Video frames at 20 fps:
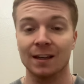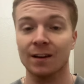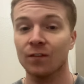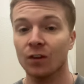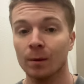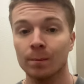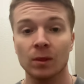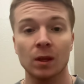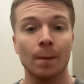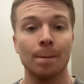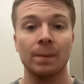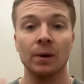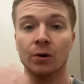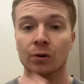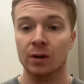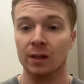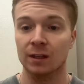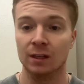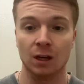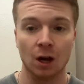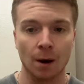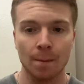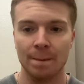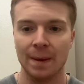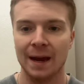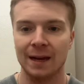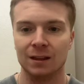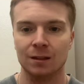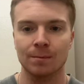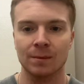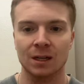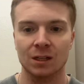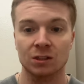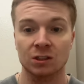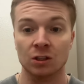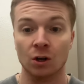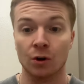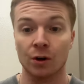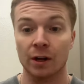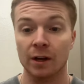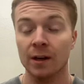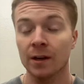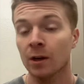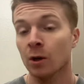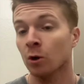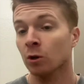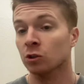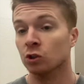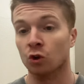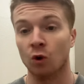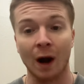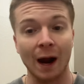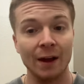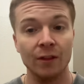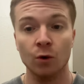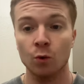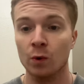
give him the ability to come back to Minnesota, try to